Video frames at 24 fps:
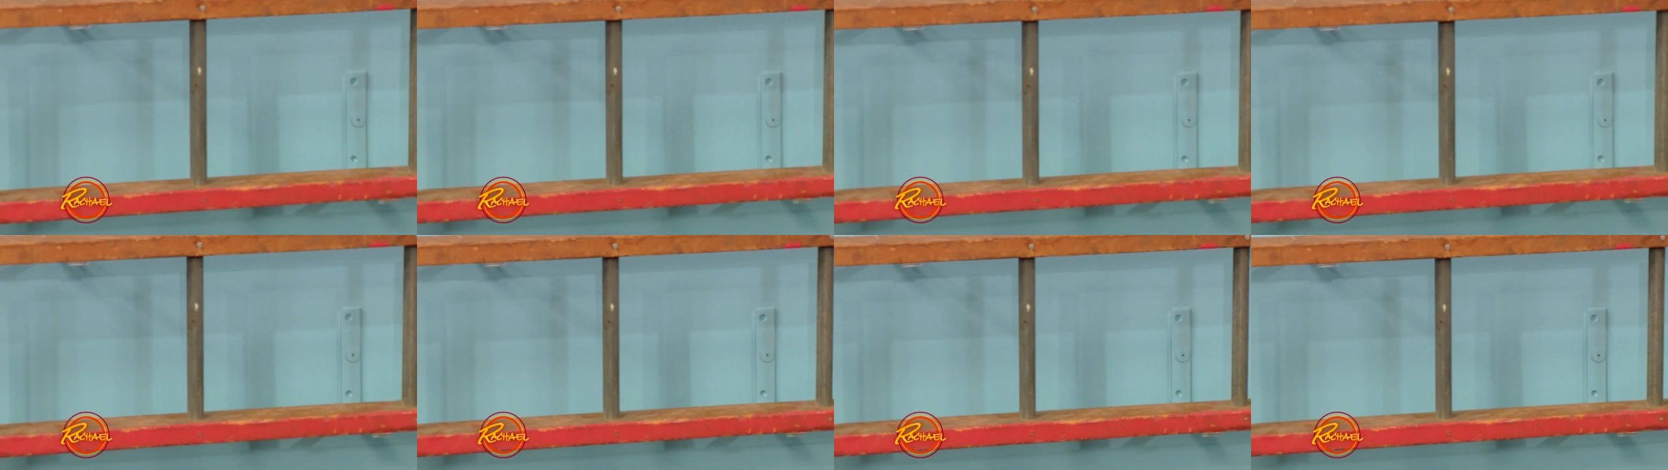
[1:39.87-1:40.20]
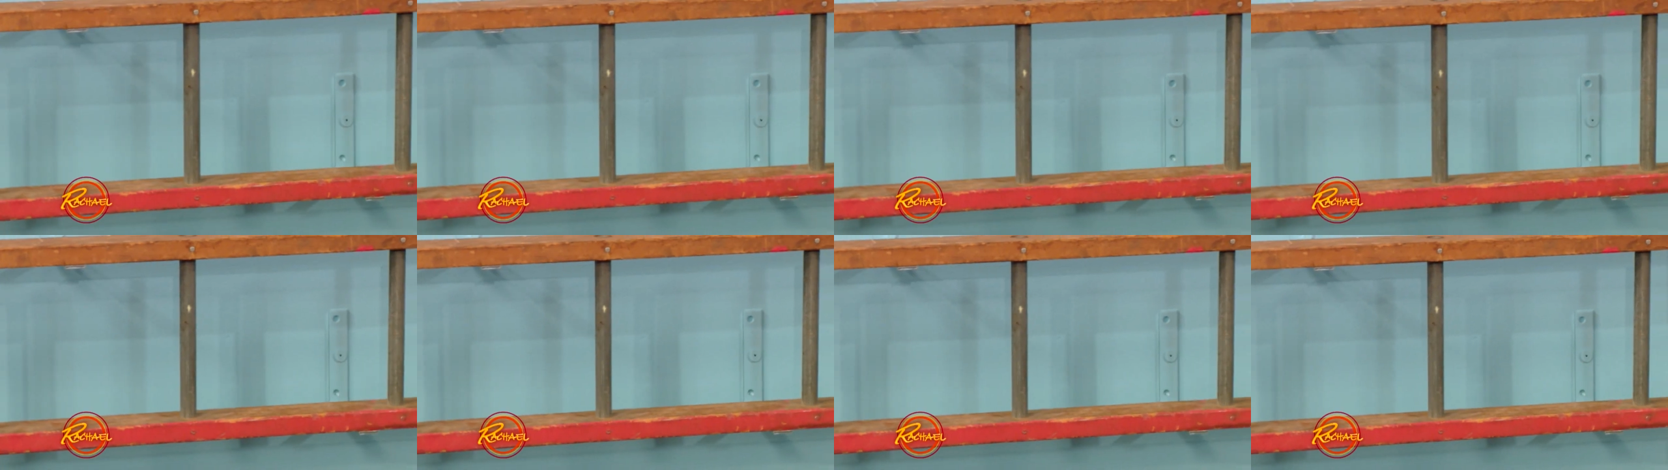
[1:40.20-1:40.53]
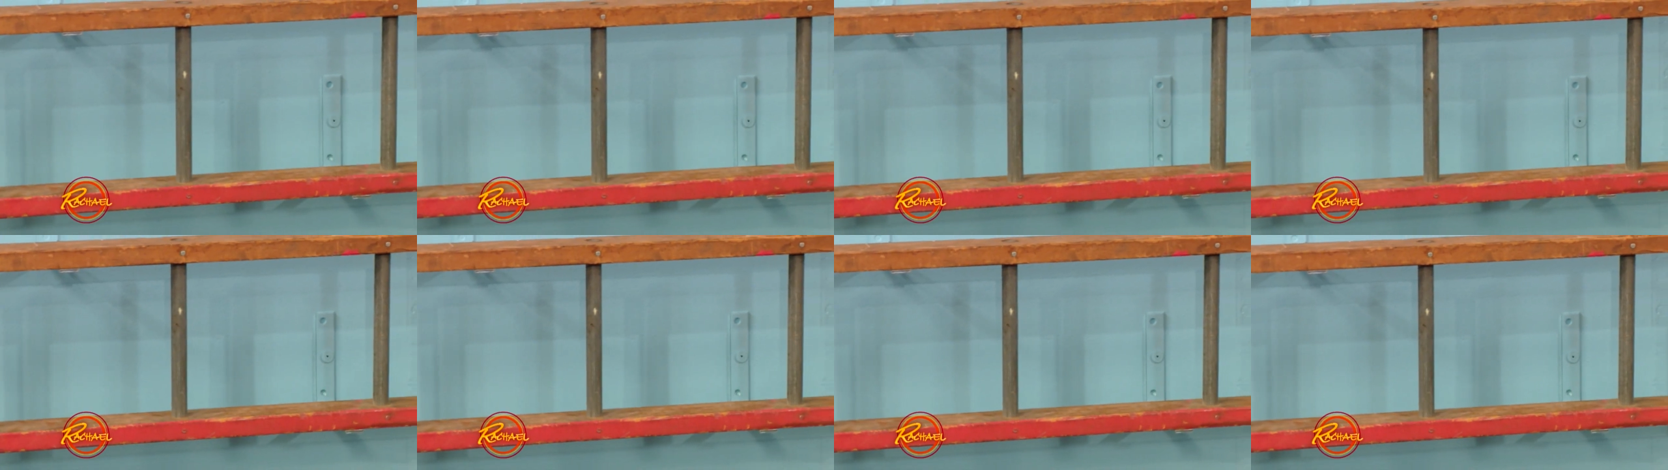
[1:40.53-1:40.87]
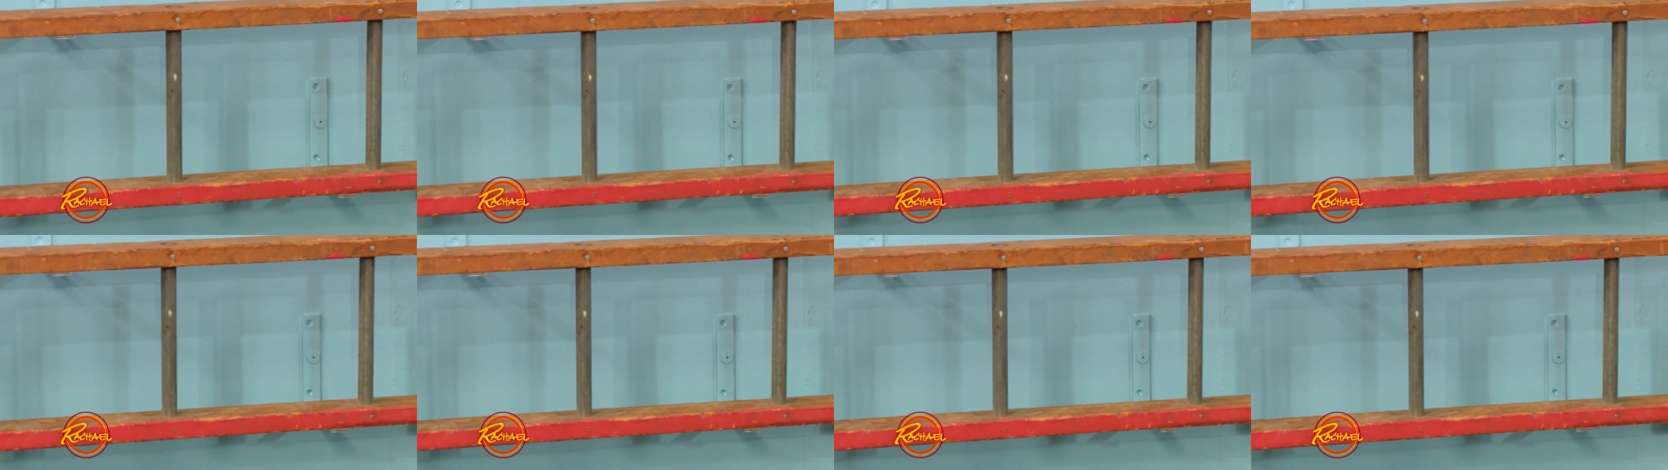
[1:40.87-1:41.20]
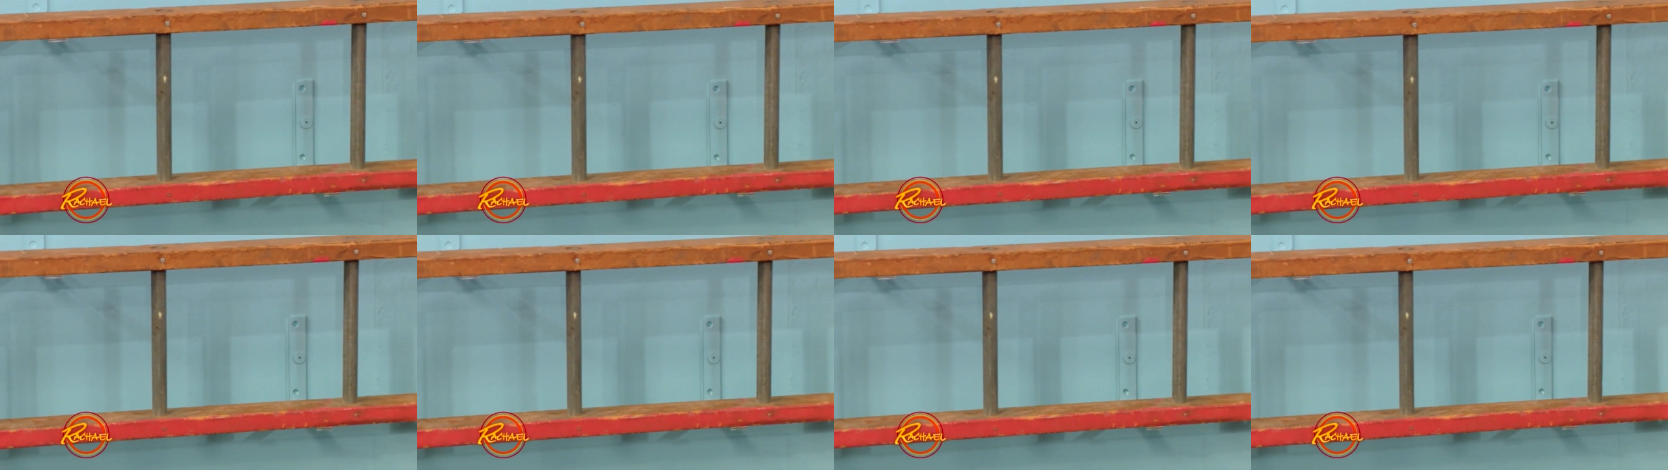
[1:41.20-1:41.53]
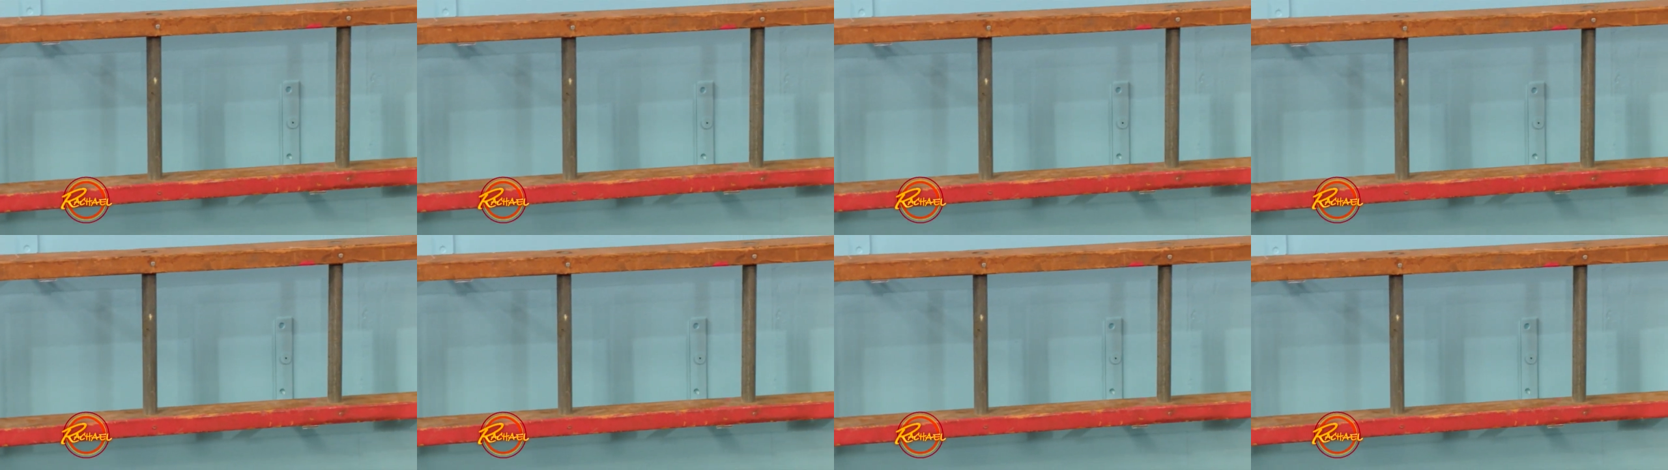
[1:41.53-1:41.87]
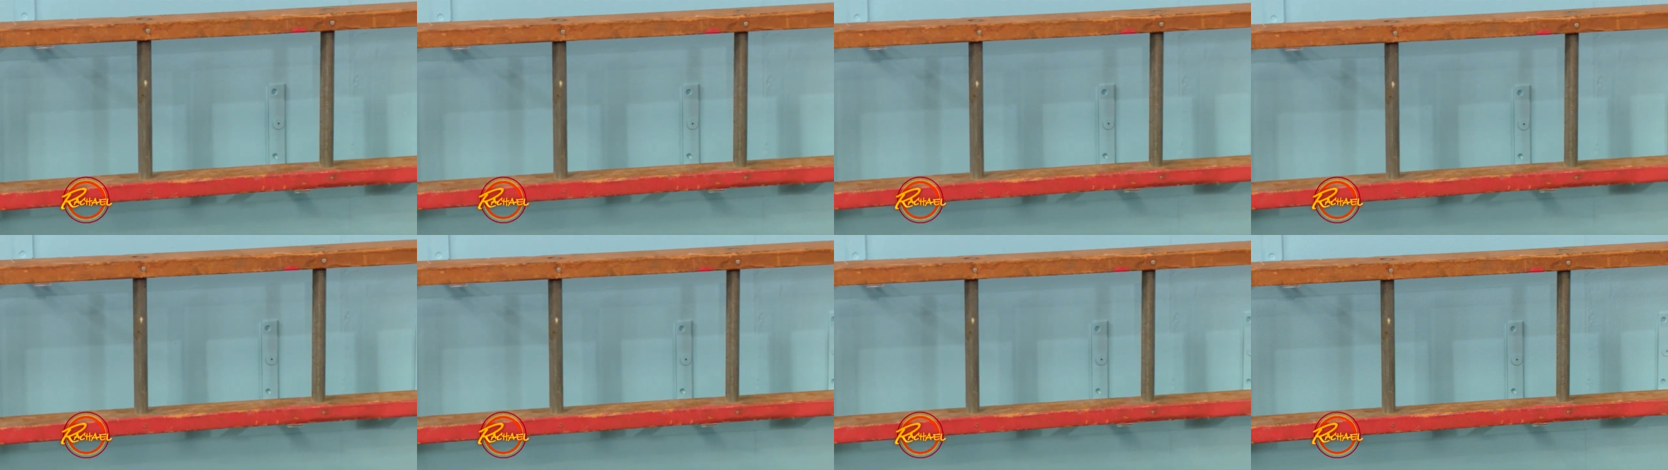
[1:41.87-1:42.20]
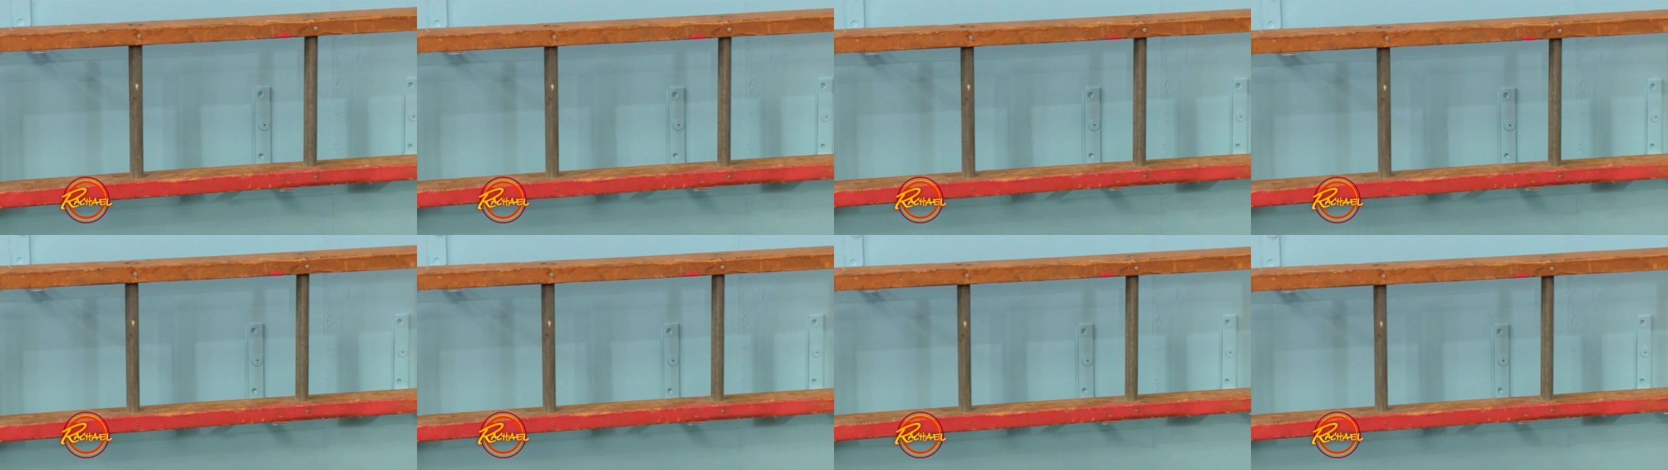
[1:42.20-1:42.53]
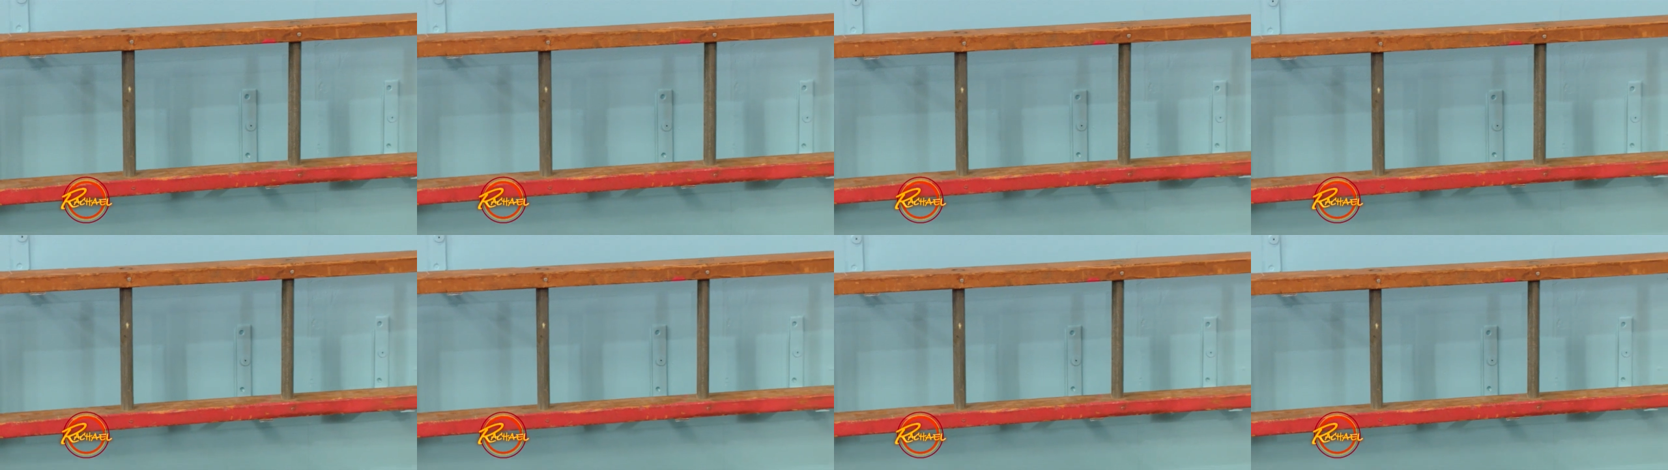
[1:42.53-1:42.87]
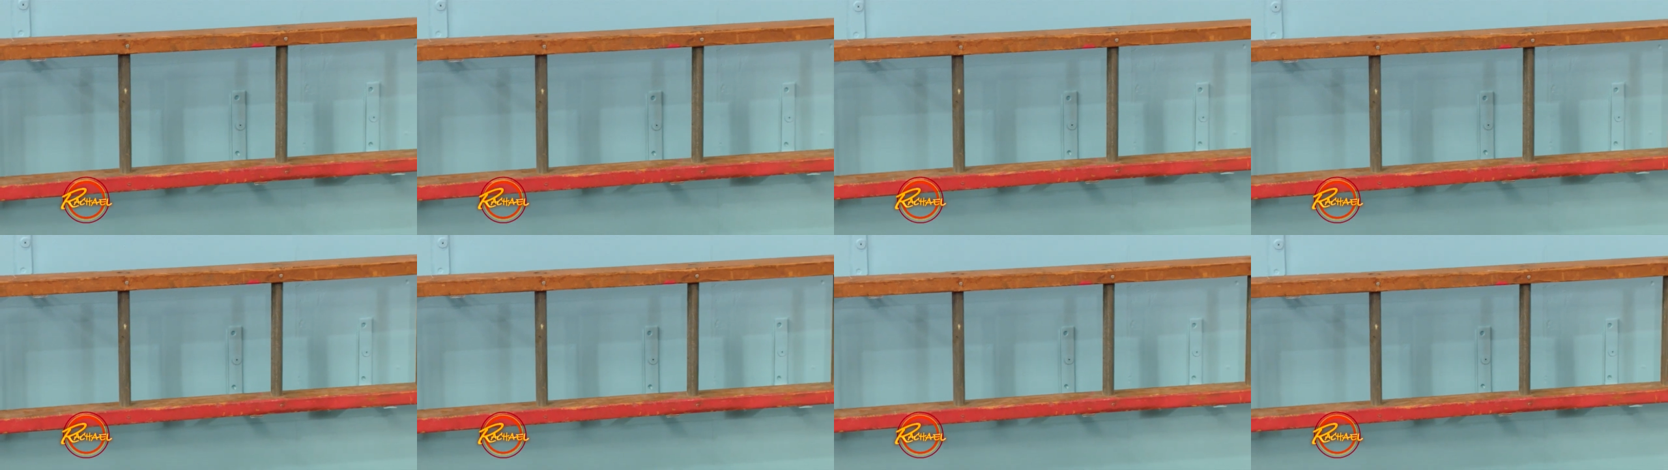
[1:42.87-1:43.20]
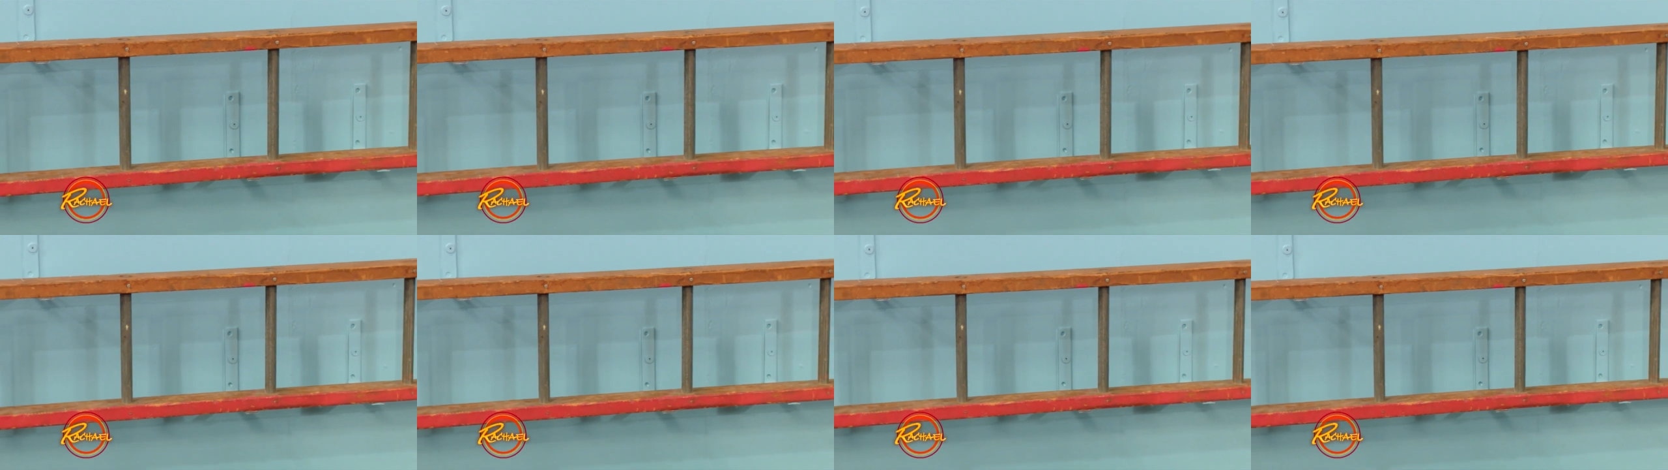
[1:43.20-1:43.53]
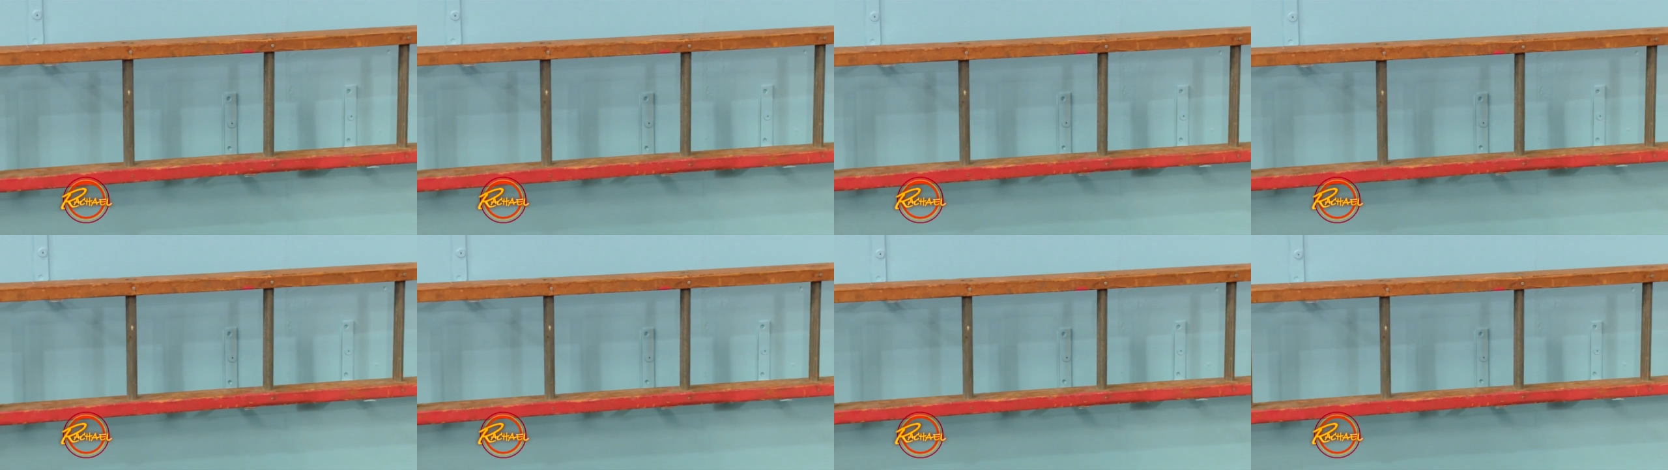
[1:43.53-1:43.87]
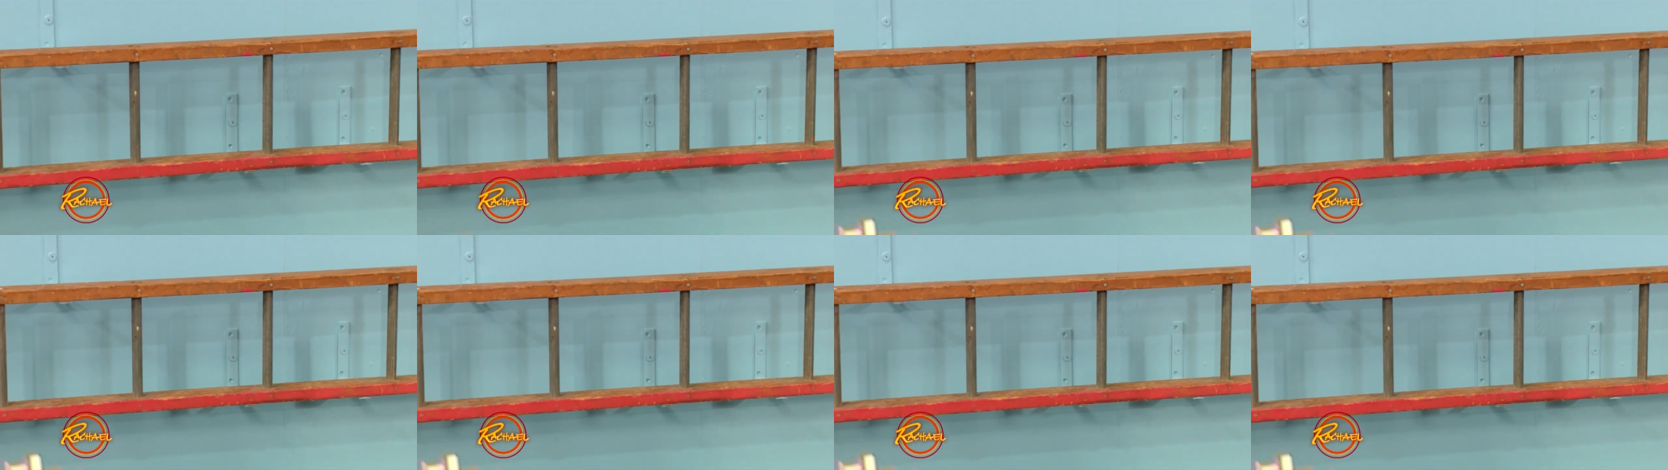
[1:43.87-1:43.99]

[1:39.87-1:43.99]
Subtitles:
(no speaker visible)